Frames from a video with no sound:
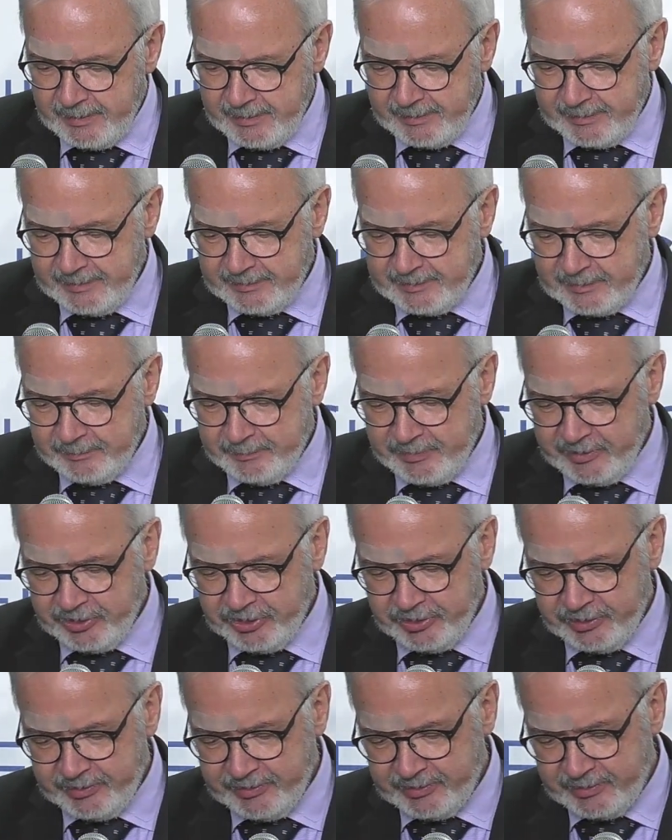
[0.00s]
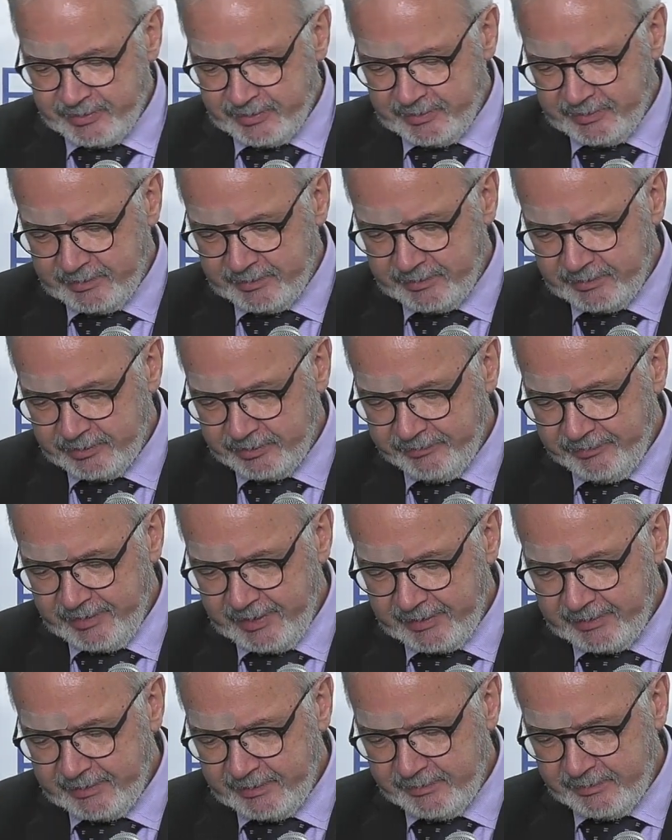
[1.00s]
It is ambitious,
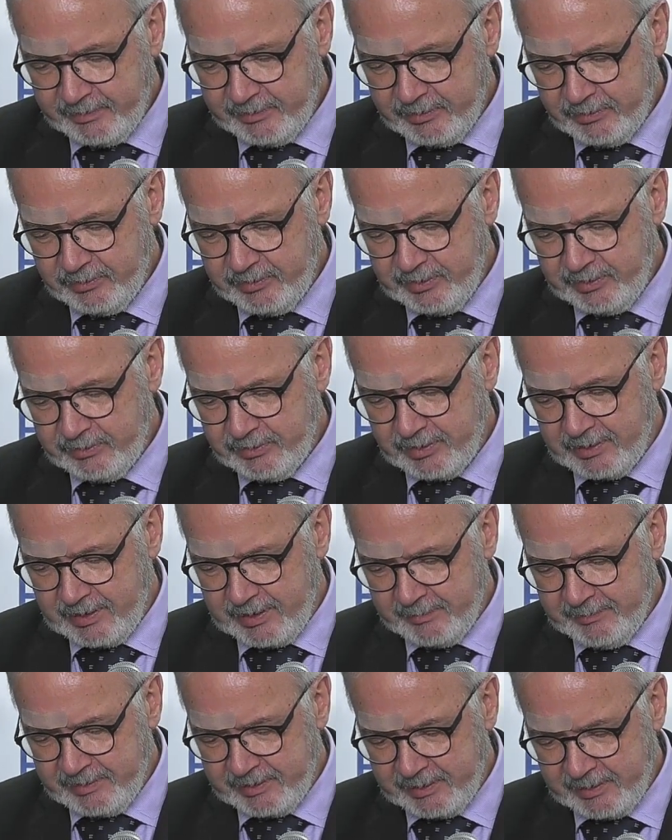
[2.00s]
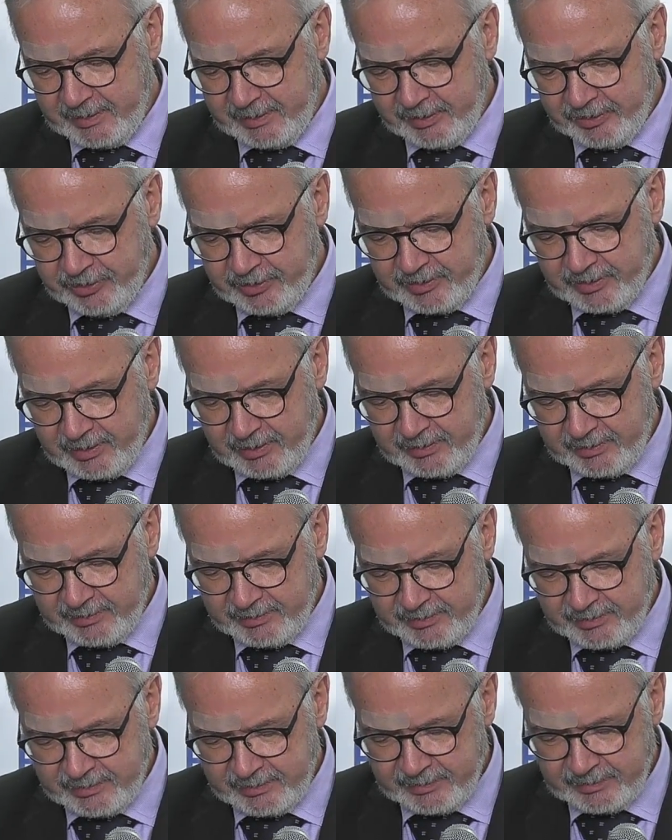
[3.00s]
reflecting the new EU climate and energy
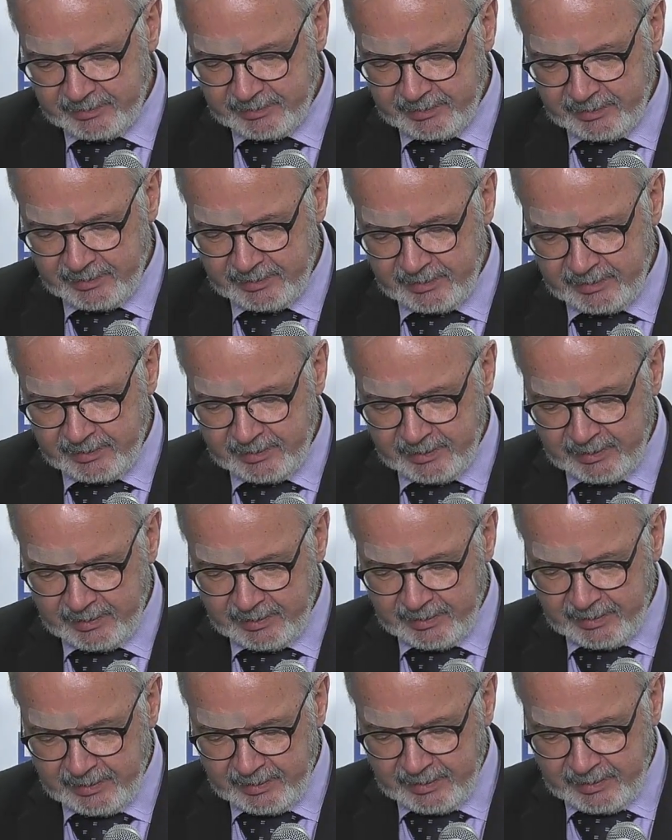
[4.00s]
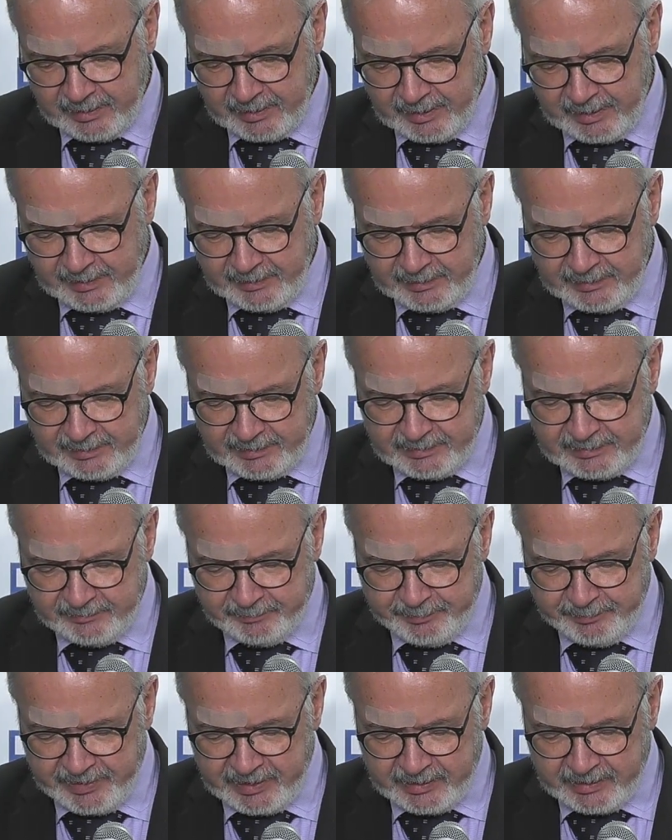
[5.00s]
targets, and it is a
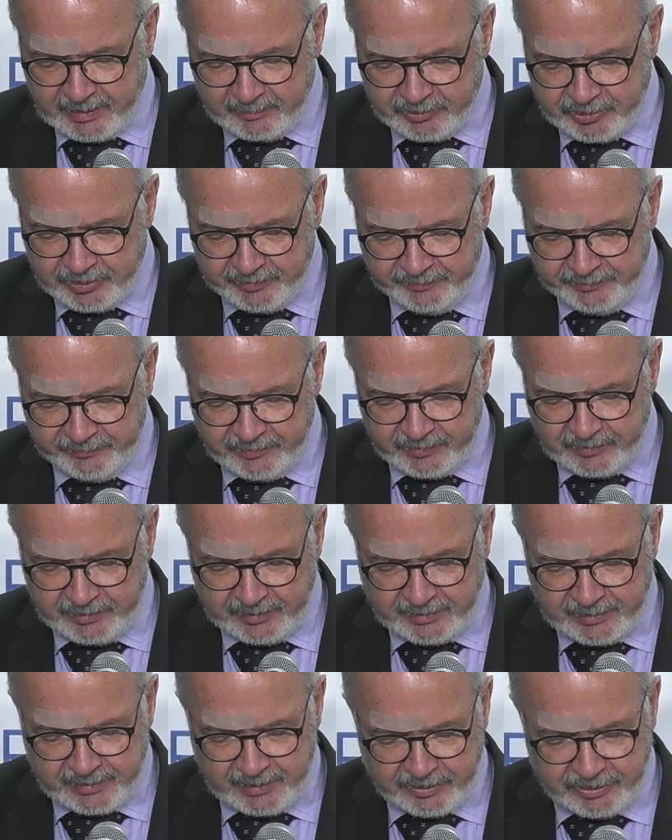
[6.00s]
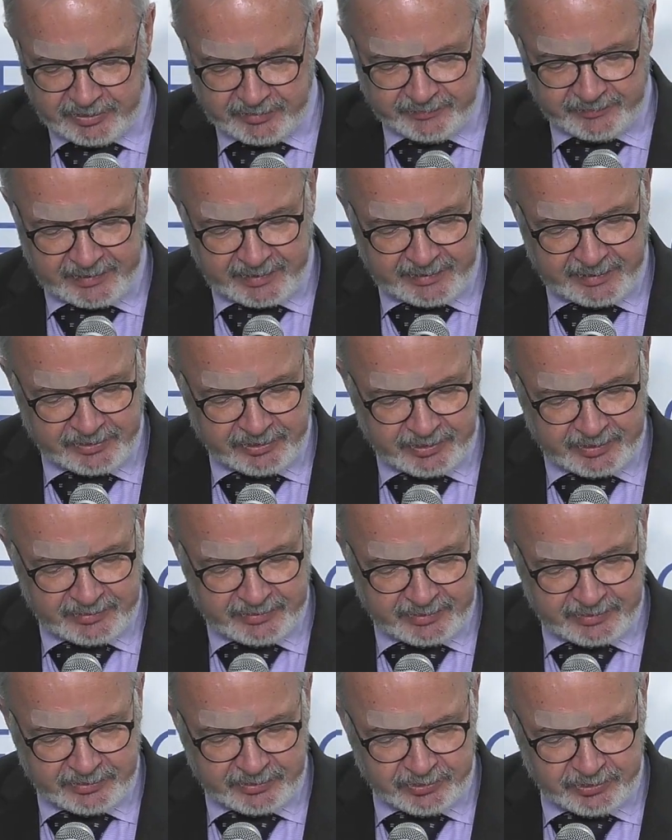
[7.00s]
paradigm shift for international financial
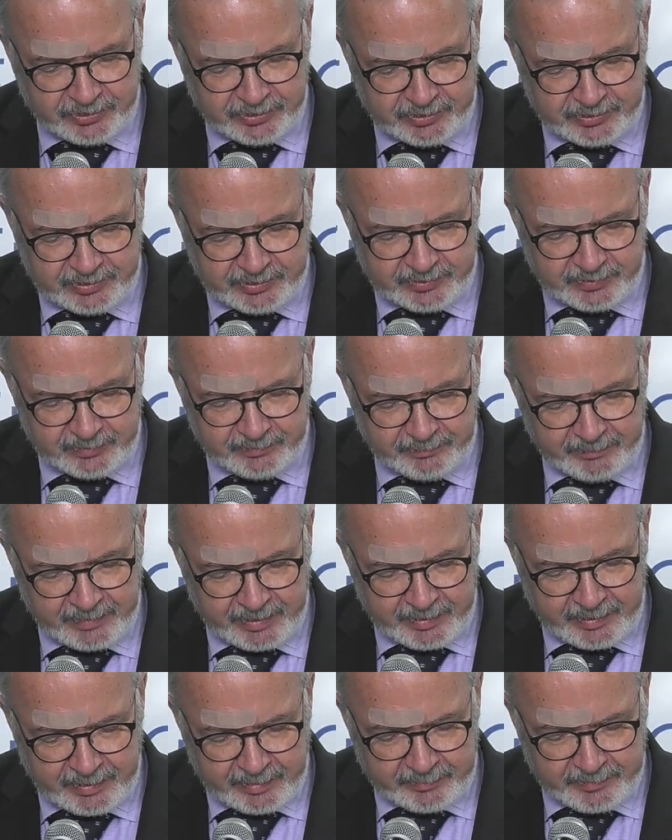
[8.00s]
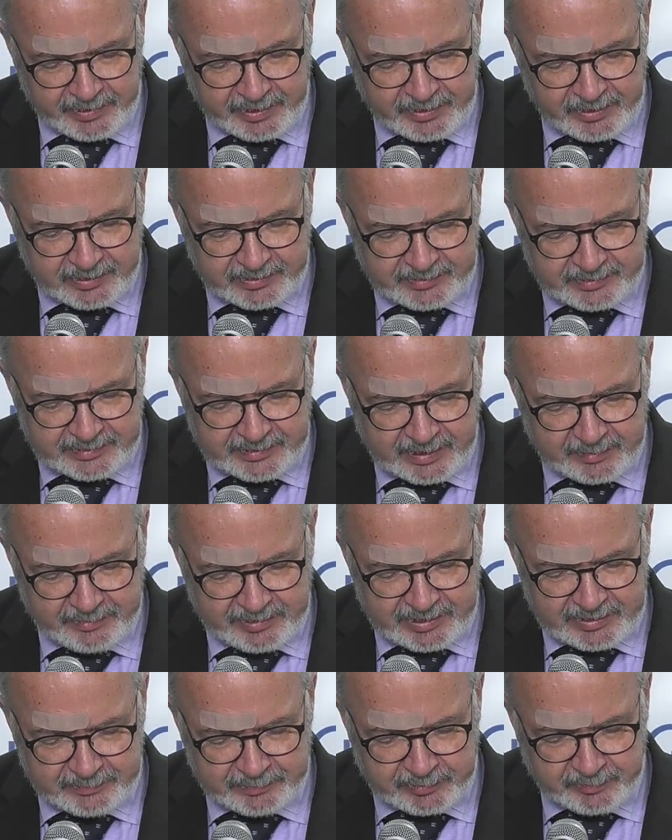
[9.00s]
institutions because the EIB
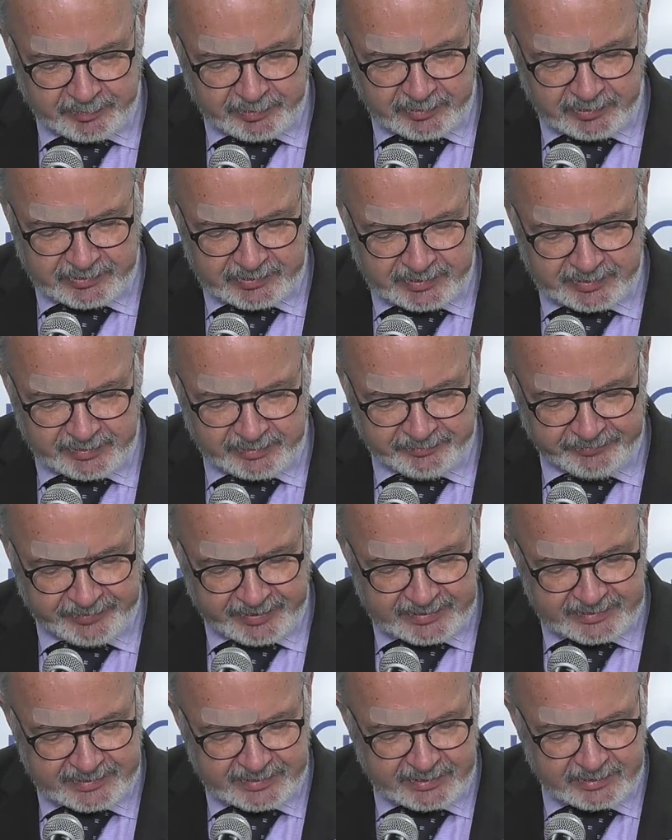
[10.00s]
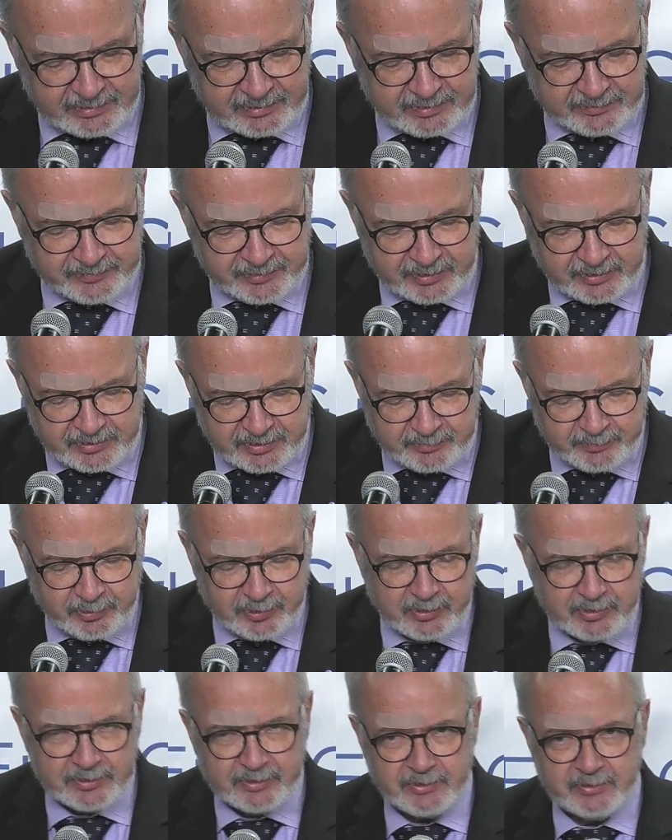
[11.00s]
is proposing the phasing out of our
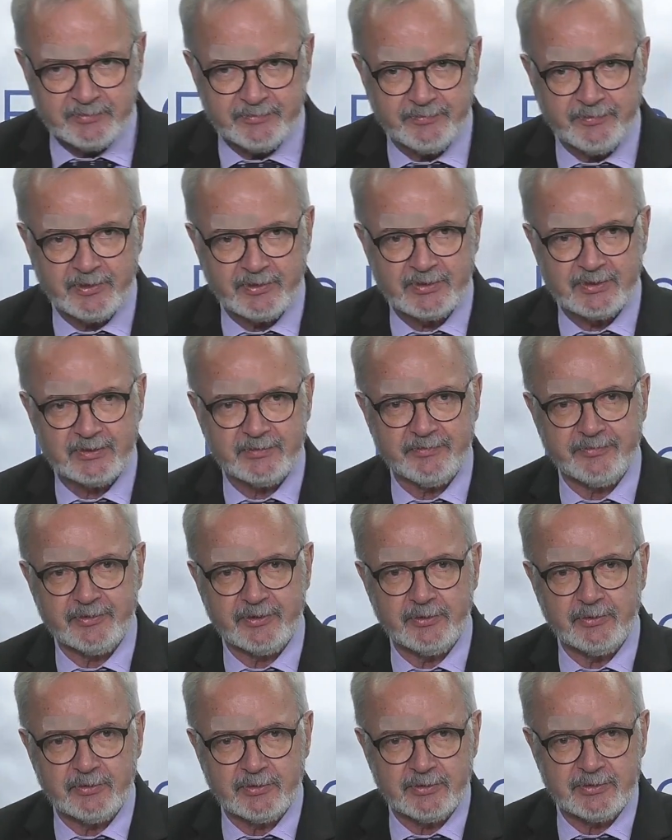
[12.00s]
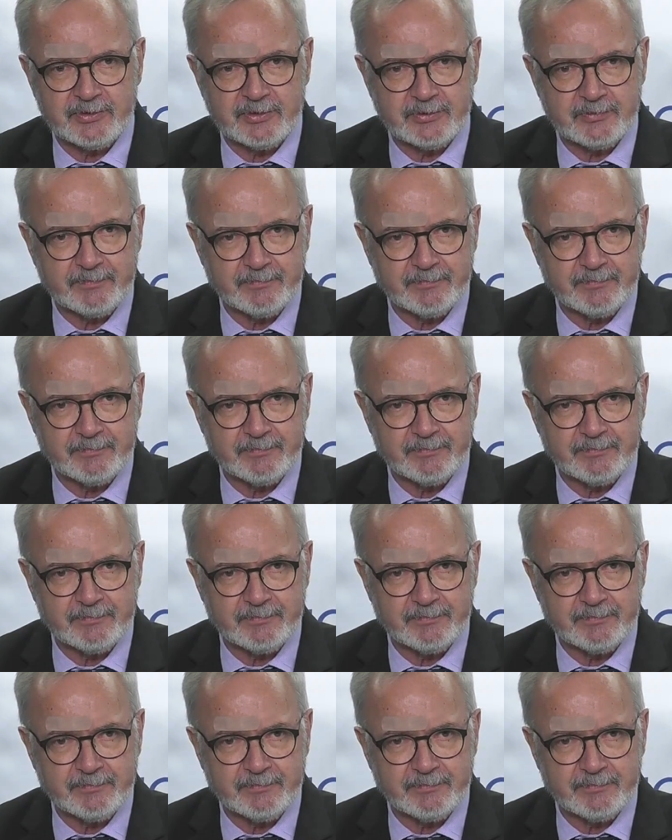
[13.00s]
support to fossil fuels.